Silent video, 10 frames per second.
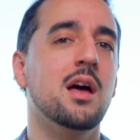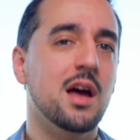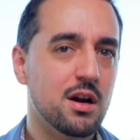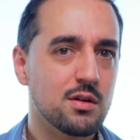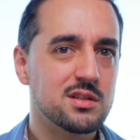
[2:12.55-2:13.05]

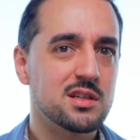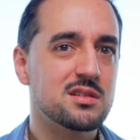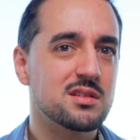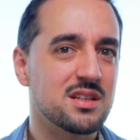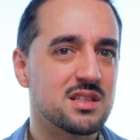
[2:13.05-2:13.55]

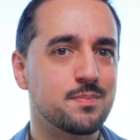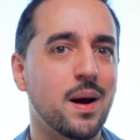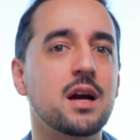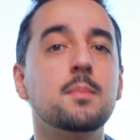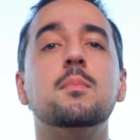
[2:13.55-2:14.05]
heritage to
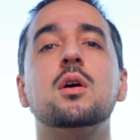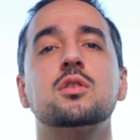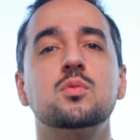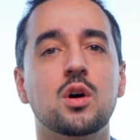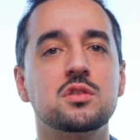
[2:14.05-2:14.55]
inspire
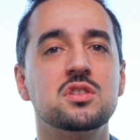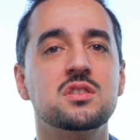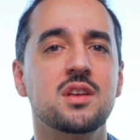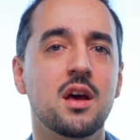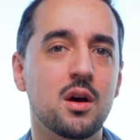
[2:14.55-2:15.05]
modern watches